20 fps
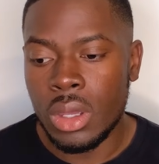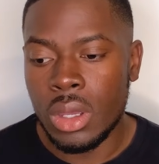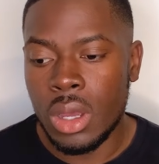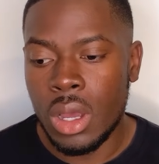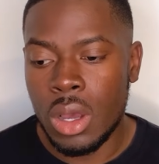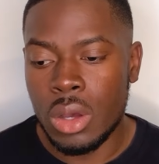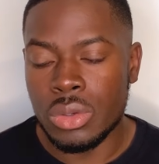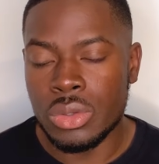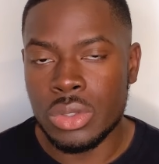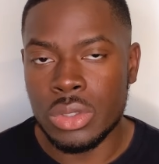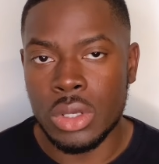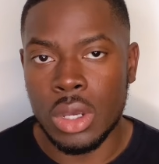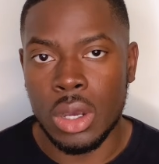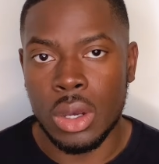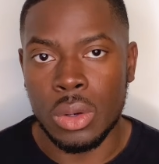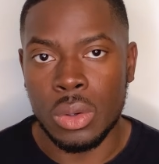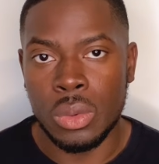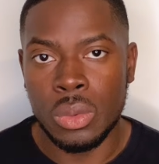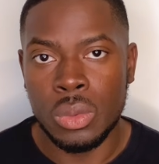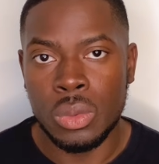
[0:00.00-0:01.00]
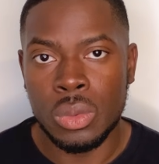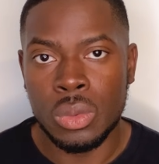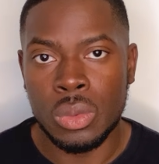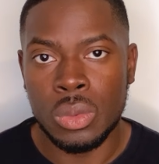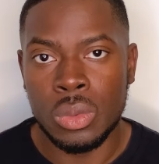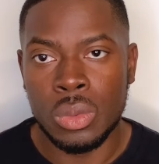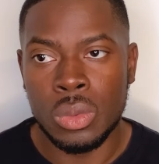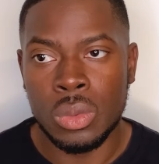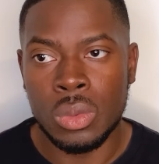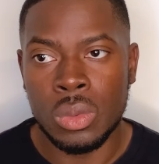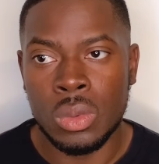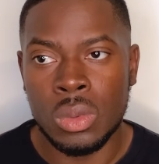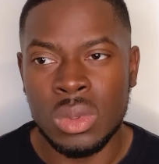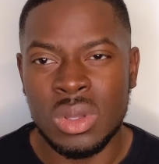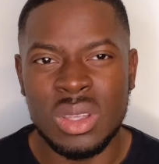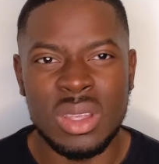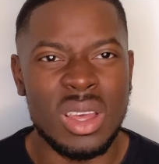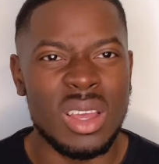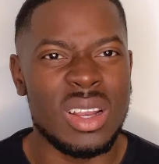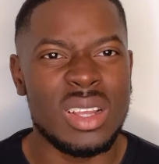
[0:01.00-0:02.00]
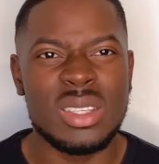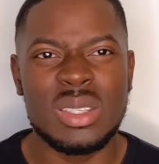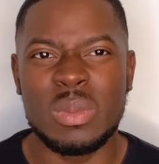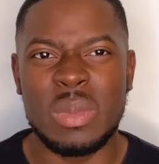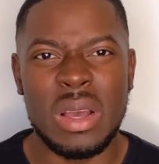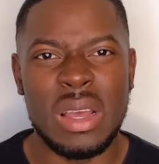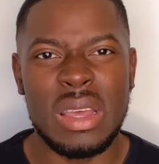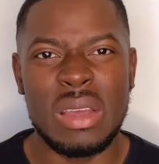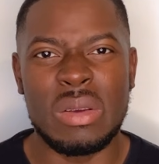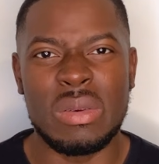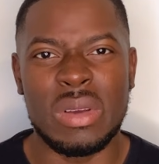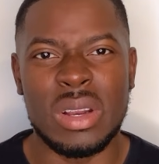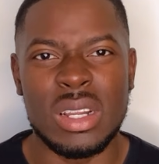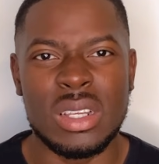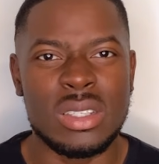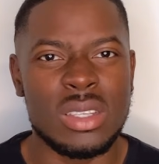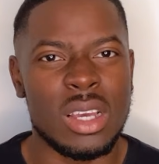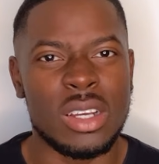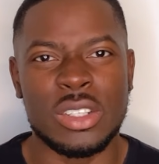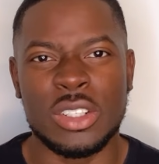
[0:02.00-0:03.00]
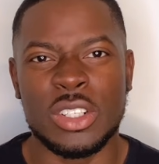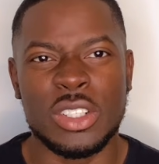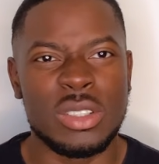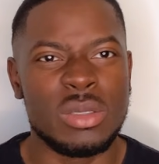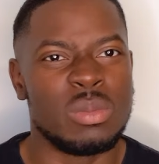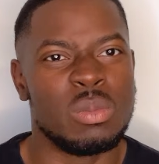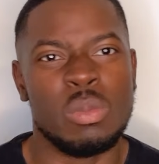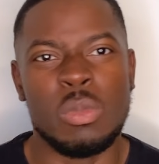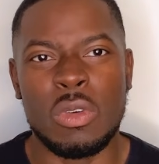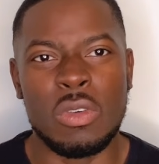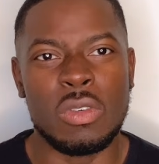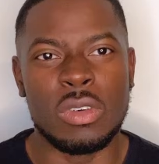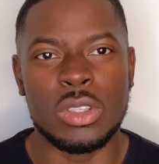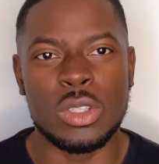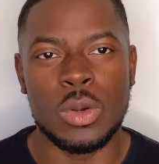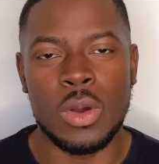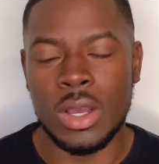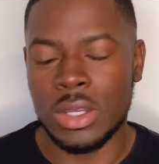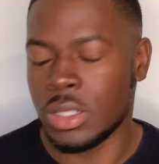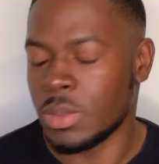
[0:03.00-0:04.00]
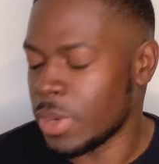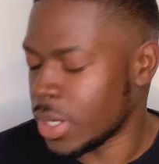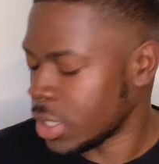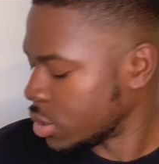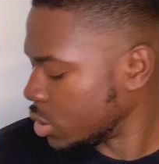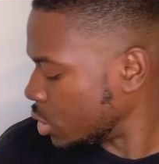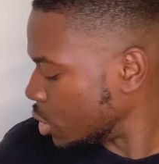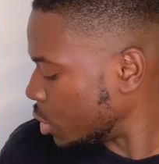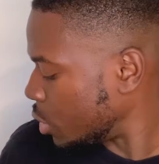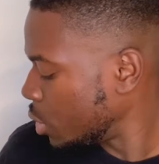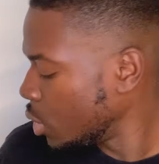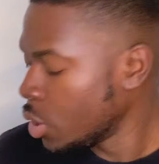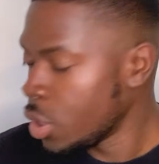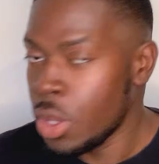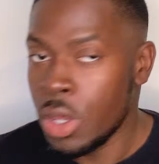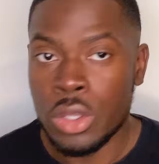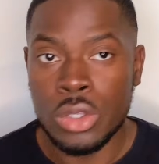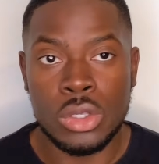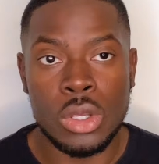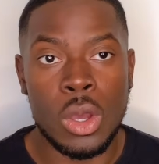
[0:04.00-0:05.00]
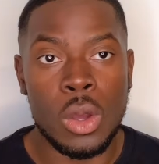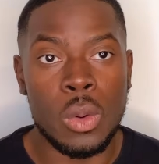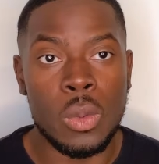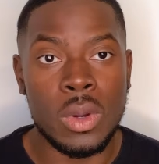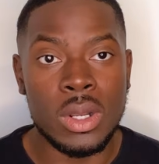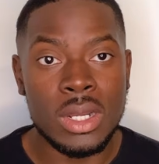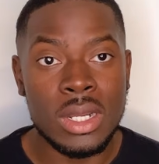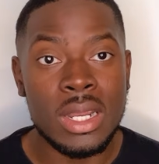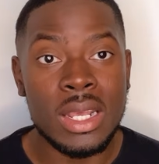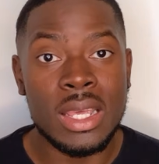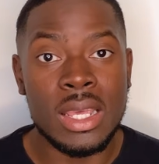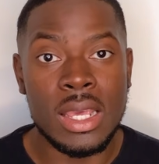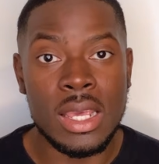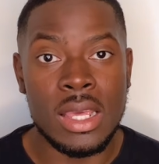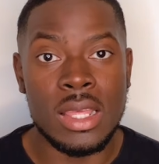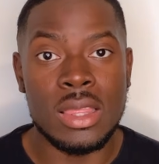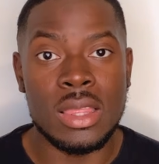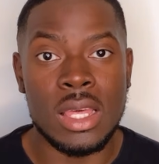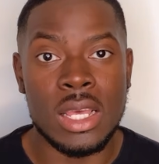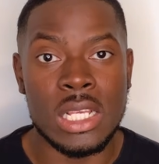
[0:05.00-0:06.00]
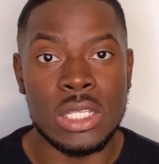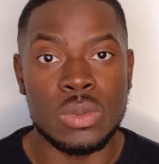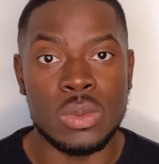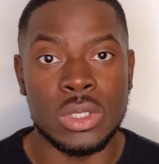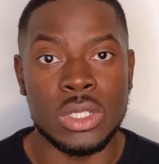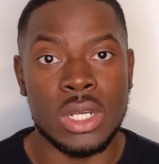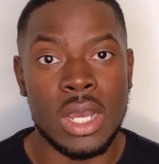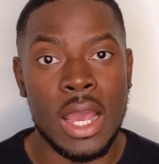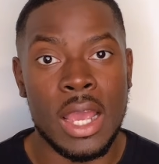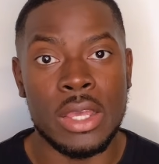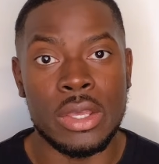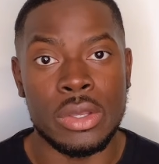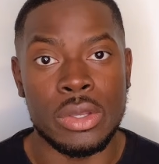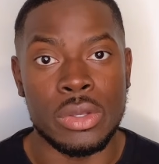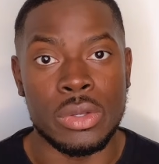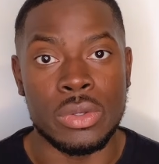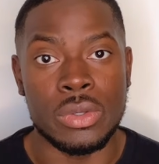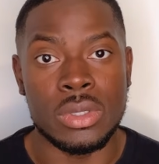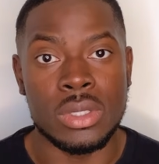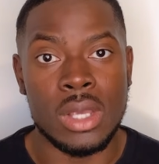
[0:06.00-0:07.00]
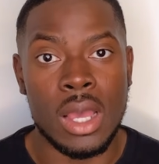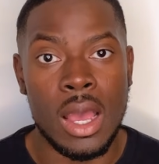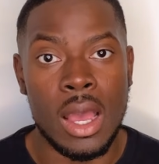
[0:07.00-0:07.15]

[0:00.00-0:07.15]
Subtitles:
Also, yeah, that's about it really. So I could just move on to what I was about to do. So one of the key things which I use,